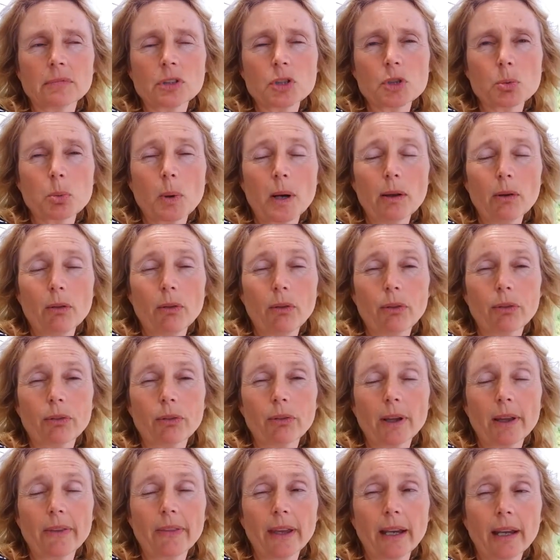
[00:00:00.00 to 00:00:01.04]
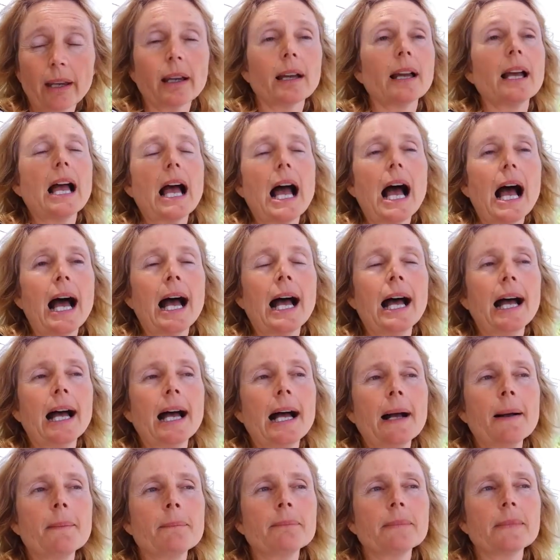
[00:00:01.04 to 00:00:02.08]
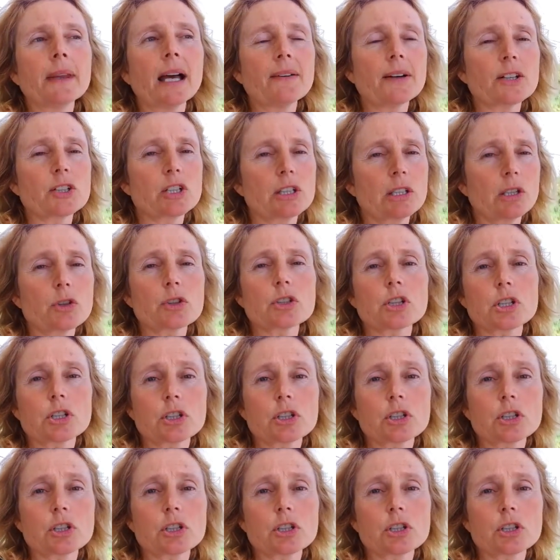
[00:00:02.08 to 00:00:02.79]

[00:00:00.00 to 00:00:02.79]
12th, I think. I've actually lost a